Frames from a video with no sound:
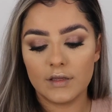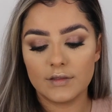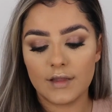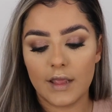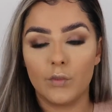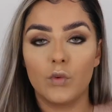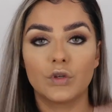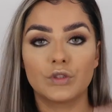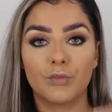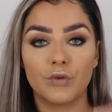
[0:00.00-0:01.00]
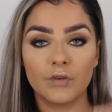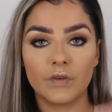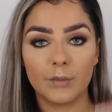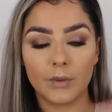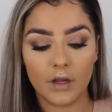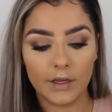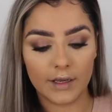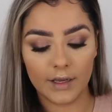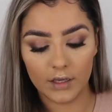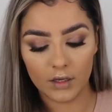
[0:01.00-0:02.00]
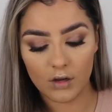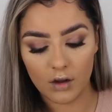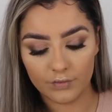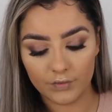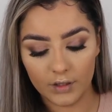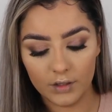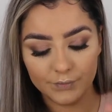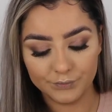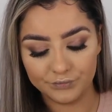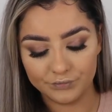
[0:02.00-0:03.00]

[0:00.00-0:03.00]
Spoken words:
is their waterproof lip liner in Coffee.